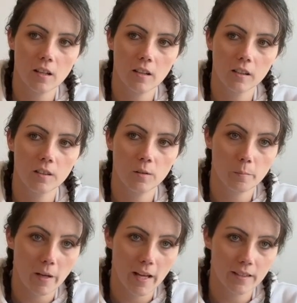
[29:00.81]
Uncle
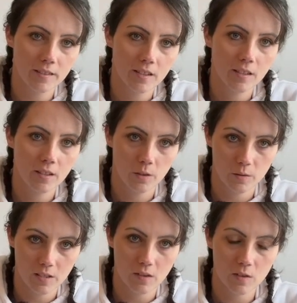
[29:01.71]
Matt, who's
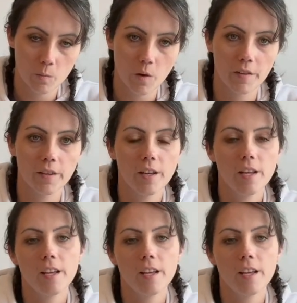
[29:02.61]
David's brother,